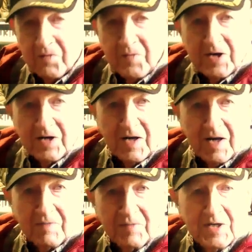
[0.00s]
medal
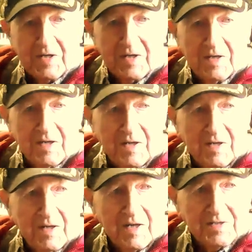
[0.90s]
on me,
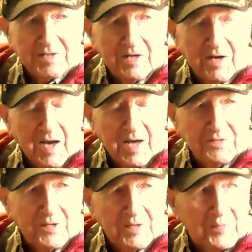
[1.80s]
he said, I don't
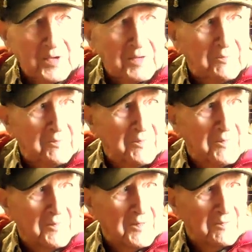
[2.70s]
want to put a
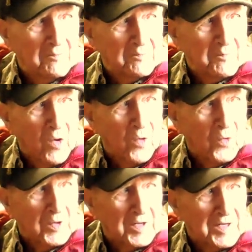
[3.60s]

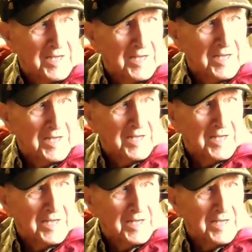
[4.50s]
hole in that
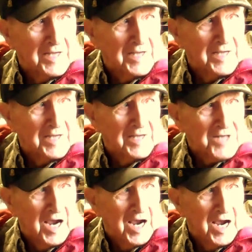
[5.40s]

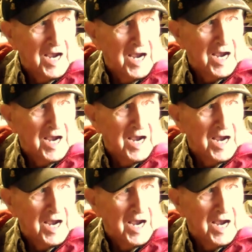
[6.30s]
jack.